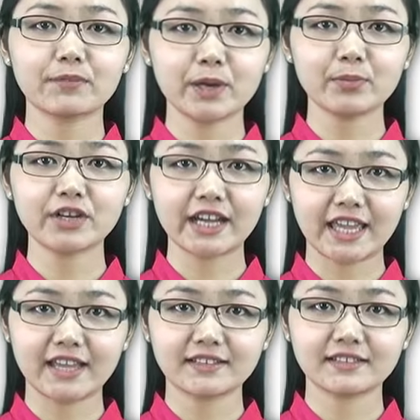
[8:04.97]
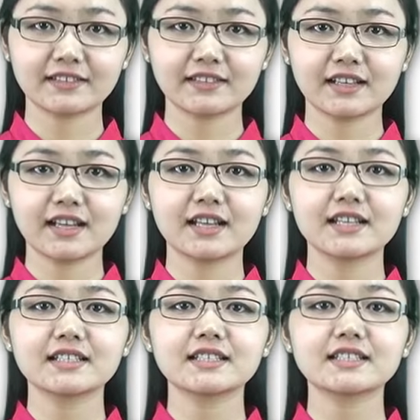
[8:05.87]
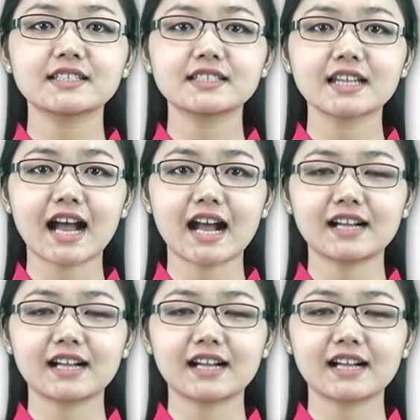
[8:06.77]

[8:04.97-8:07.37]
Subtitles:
of paper again. Da.